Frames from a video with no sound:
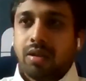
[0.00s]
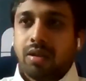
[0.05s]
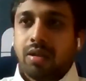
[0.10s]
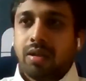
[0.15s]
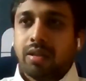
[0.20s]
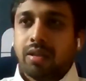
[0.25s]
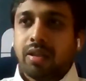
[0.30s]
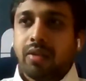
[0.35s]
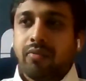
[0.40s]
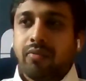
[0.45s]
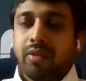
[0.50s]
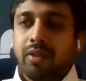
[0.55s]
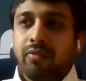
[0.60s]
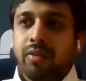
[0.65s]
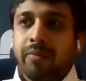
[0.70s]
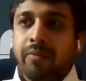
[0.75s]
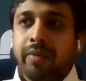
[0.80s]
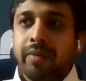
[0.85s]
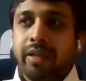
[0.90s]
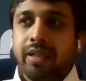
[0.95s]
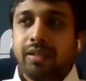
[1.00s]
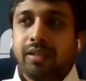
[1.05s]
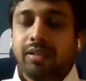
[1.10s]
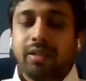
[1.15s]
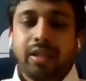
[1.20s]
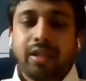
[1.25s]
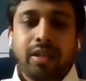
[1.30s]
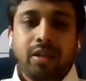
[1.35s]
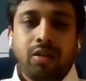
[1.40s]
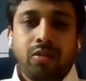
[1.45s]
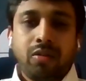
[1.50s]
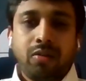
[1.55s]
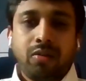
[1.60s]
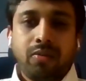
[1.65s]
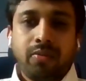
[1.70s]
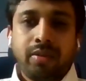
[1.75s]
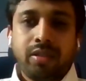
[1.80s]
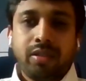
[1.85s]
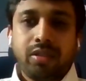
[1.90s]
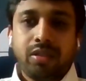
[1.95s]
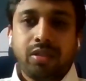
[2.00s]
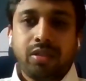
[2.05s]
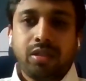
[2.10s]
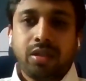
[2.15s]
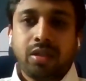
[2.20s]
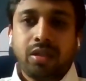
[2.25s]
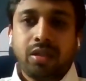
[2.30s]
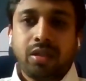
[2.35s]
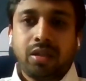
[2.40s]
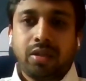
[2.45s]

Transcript: I think one of the biggest thing which